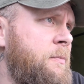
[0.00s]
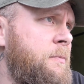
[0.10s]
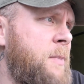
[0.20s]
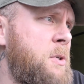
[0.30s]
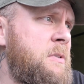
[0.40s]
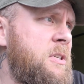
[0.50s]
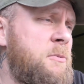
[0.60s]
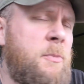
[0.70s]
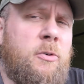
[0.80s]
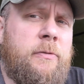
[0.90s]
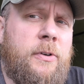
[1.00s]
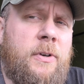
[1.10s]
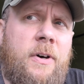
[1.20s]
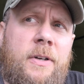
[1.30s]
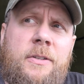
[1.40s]
Mostly small
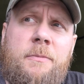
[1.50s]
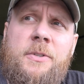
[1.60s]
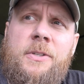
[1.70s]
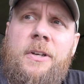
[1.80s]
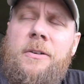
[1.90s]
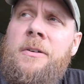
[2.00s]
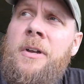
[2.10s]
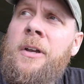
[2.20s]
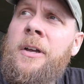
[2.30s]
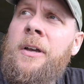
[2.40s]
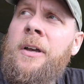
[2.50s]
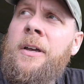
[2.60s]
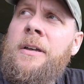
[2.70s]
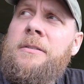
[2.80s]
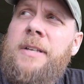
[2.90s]
food items, so
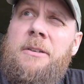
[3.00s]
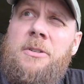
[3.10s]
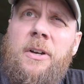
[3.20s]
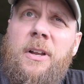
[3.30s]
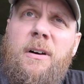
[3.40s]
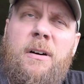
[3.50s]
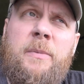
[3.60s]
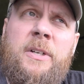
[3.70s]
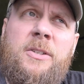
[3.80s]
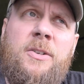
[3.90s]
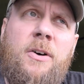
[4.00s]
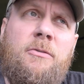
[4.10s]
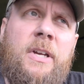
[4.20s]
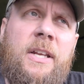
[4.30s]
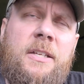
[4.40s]
sounds like a lot, but it's not
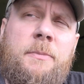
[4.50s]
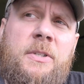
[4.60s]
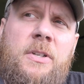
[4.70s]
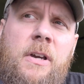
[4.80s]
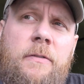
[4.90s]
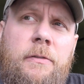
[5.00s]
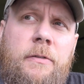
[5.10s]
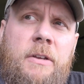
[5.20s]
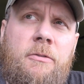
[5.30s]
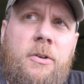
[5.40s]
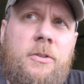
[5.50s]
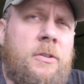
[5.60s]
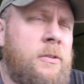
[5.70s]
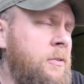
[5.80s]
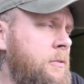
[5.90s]
really, especially over 3
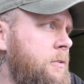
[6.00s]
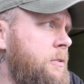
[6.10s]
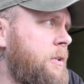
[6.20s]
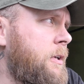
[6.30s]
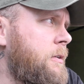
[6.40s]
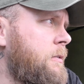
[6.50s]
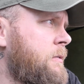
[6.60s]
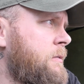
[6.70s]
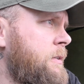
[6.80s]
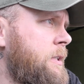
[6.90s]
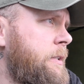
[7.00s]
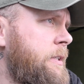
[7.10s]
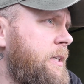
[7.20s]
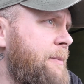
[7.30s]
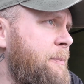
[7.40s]
rods. So
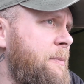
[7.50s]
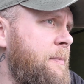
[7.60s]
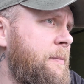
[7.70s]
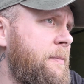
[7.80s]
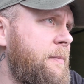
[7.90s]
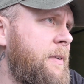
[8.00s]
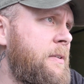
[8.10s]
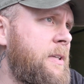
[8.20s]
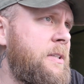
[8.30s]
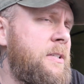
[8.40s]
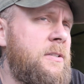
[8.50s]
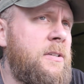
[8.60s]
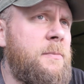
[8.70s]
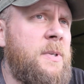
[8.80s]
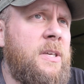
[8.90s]
yeah, I think this
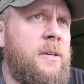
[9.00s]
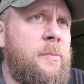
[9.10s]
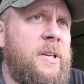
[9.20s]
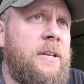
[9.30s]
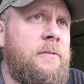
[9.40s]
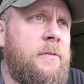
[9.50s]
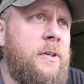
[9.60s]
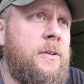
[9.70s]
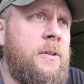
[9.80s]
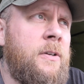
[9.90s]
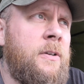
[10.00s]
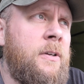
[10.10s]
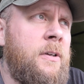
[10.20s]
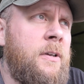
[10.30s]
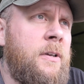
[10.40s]
time of year plan for
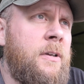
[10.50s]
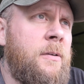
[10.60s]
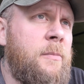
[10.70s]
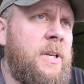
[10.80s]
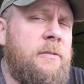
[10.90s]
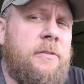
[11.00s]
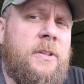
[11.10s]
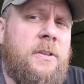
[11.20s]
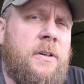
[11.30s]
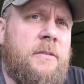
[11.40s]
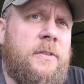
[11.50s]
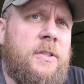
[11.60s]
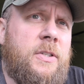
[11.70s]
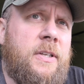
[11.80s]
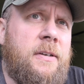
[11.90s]
the night
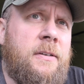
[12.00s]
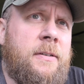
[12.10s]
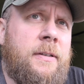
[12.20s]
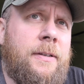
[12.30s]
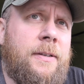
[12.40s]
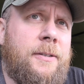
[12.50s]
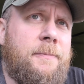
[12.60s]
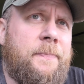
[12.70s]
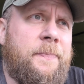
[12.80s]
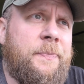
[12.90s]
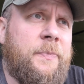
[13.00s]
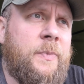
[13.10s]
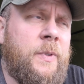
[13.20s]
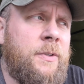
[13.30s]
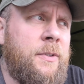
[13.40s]
fishing.
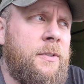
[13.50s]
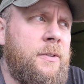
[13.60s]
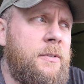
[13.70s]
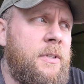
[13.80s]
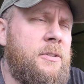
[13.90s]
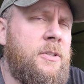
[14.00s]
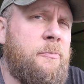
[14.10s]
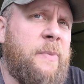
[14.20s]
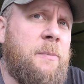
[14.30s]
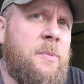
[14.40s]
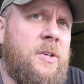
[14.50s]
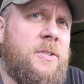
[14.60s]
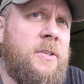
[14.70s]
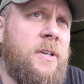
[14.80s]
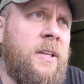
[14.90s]
That's just me
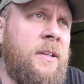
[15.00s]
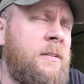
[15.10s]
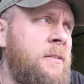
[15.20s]
personally,